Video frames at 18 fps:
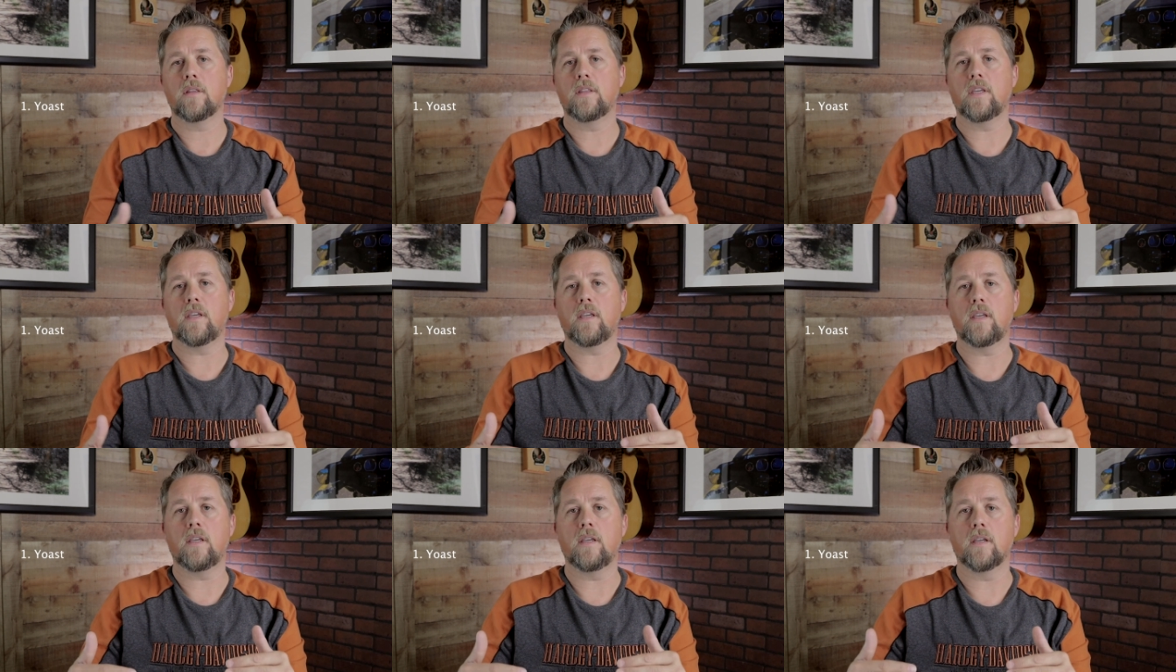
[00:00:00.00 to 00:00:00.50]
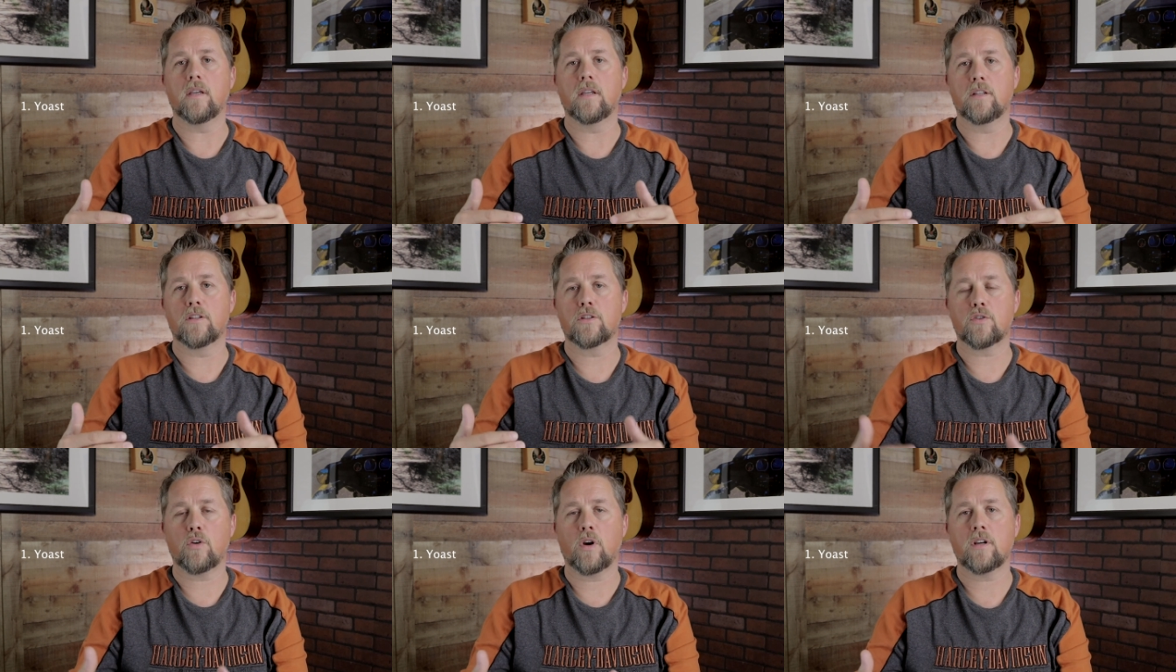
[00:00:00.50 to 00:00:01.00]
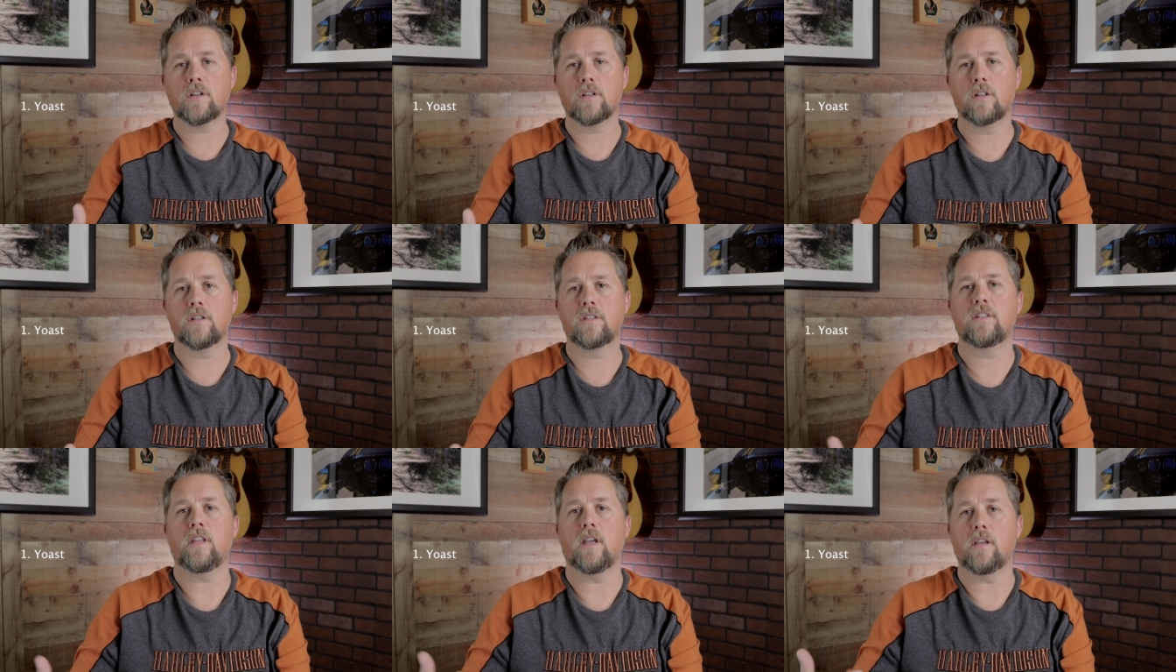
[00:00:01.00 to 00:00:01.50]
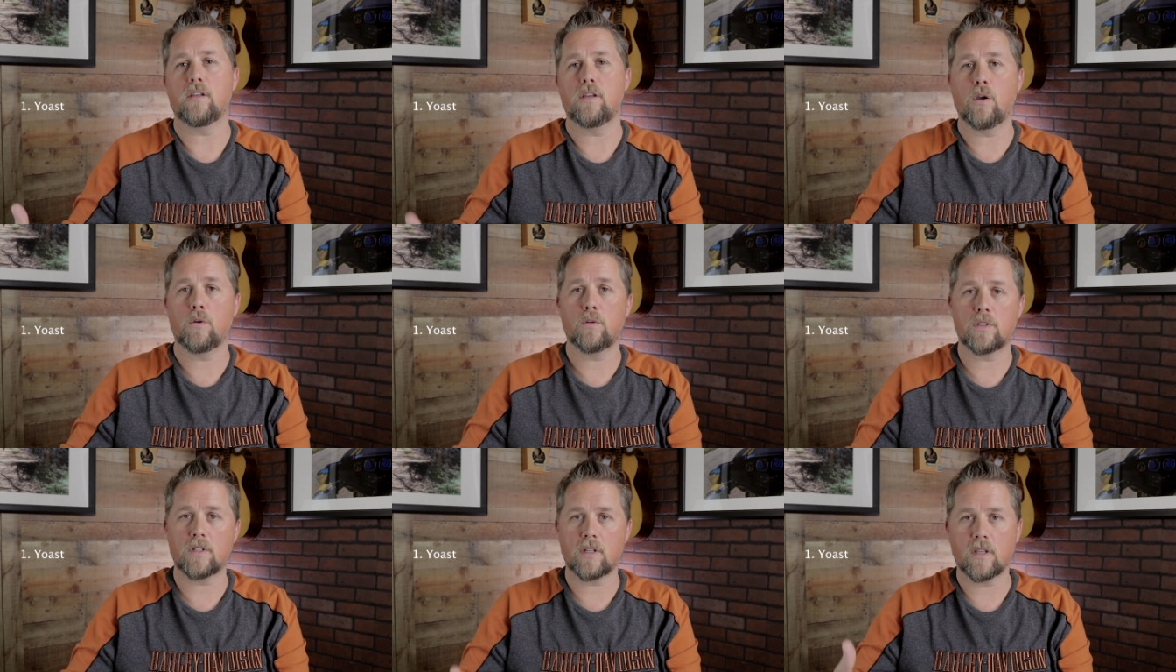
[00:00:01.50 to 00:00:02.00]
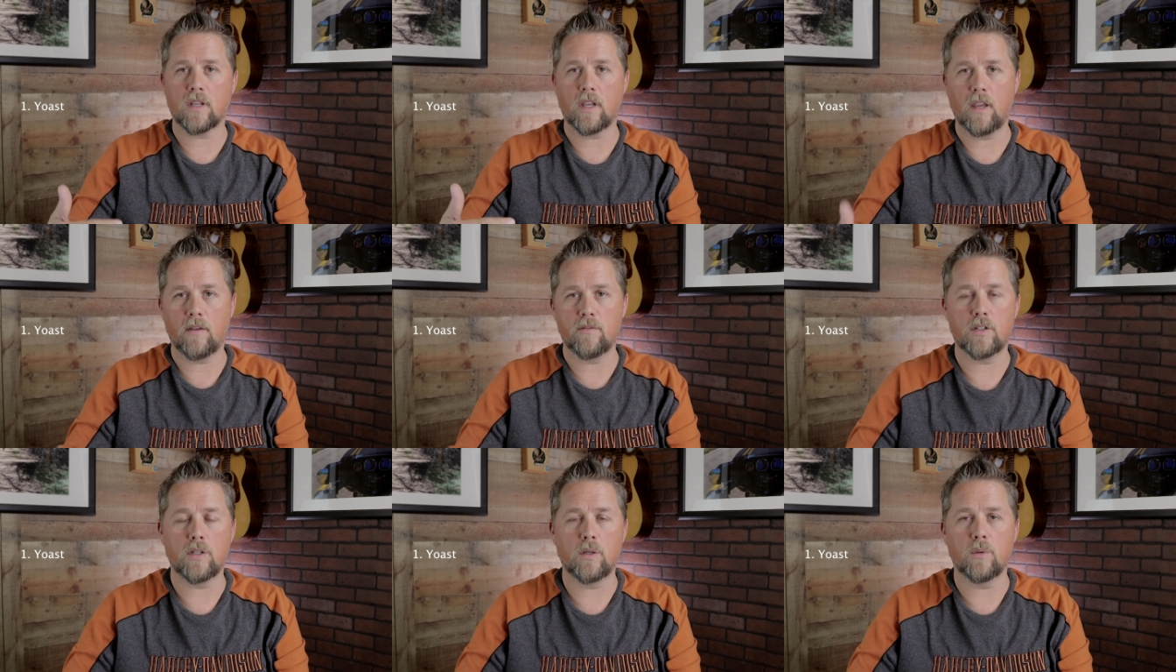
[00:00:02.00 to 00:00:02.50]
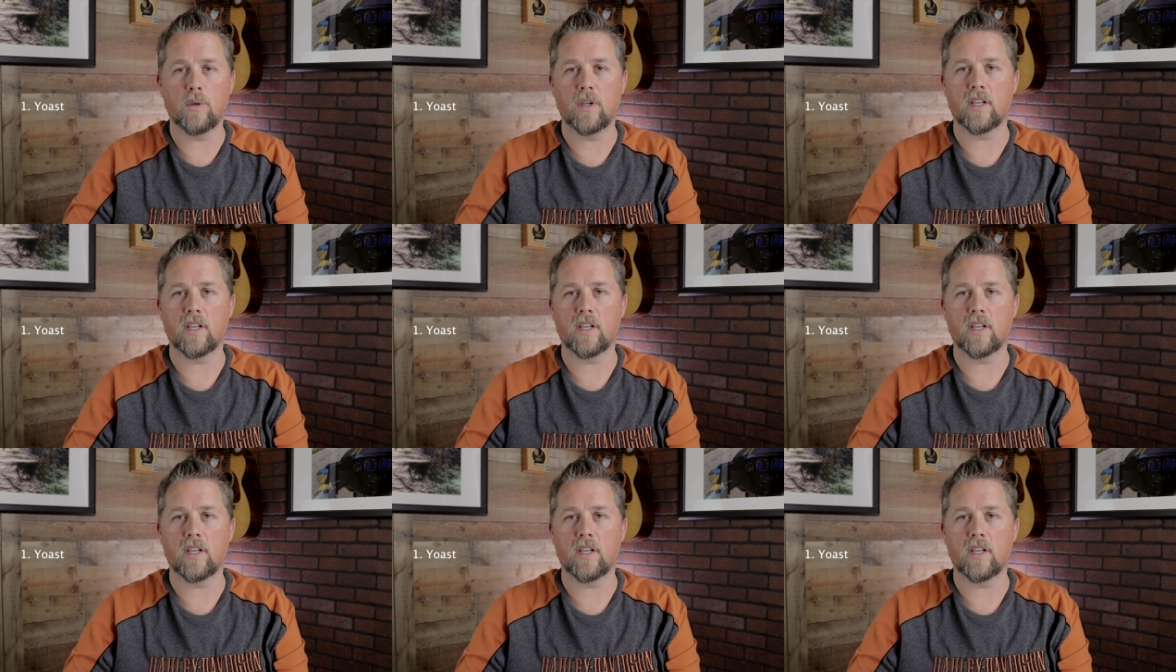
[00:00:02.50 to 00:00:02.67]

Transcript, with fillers: the instructions that Yoast gives you.